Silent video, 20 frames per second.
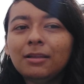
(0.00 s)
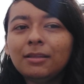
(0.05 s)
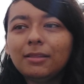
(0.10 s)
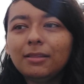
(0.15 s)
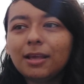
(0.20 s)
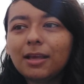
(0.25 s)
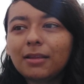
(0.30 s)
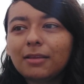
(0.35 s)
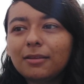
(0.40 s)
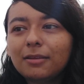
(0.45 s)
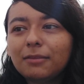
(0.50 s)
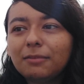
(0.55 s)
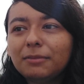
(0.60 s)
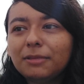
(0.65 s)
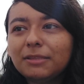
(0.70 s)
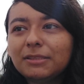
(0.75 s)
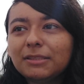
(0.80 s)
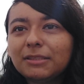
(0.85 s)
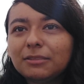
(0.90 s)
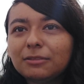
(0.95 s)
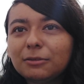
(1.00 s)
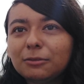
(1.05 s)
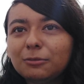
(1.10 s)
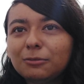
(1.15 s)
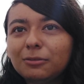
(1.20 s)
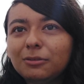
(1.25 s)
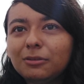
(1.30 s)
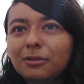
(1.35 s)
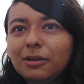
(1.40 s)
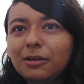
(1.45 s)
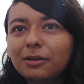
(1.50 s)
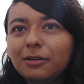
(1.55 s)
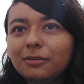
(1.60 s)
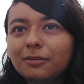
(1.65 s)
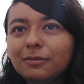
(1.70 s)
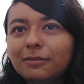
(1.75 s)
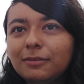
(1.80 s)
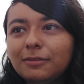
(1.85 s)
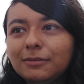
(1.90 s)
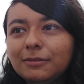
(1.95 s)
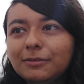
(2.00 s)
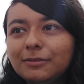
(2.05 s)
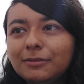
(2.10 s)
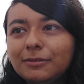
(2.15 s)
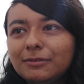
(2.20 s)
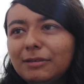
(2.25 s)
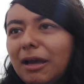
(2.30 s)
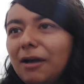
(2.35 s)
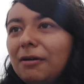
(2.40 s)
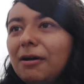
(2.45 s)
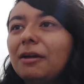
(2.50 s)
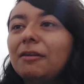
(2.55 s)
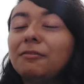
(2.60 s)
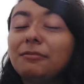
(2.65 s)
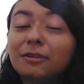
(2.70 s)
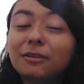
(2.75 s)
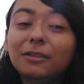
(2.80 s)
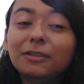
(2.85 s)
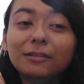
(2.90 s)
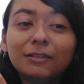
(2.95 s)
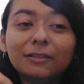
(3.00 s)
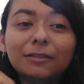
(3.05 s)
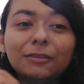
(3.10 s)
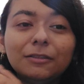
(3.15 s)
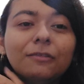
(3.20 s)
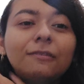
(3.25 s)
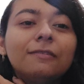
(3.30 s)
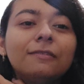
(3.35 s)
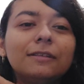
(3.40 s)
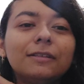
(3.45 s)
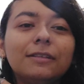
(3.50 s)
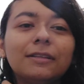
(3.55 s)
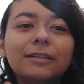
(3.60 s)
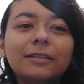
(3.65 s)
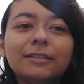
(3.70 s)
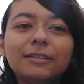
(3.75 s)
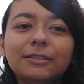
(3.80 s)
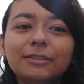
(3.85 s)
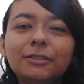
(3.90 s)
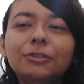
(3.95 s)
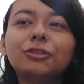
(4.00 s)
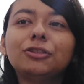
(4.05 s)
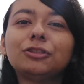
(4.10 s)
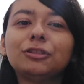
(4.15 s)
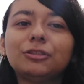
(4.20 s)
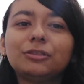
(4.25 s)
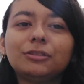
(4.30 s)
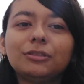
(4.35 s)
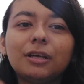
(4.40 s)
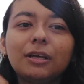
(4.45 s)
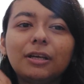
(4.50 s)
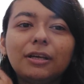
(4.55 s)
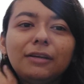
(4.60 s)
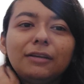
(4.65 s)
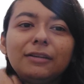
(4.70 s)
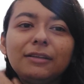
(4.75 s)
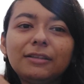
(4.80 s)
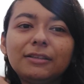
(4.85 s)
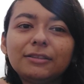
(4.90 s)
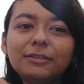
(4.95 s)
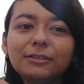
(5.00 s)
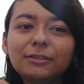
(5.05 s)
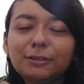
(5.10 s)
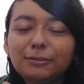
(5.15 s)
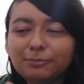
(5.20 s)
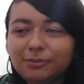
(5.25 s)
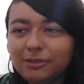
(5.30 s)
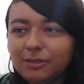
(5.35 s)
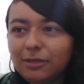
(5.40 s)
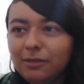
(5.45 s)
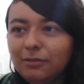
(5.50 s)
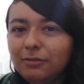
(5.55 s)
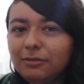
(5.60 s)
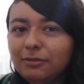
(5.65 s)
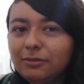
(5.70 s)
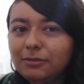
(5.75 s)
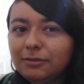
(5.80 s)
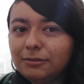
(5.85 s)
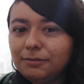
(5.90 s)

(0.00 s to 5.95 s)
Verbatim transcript: nothing beats a normal life. Now I really do feel like he's just saying this to himself.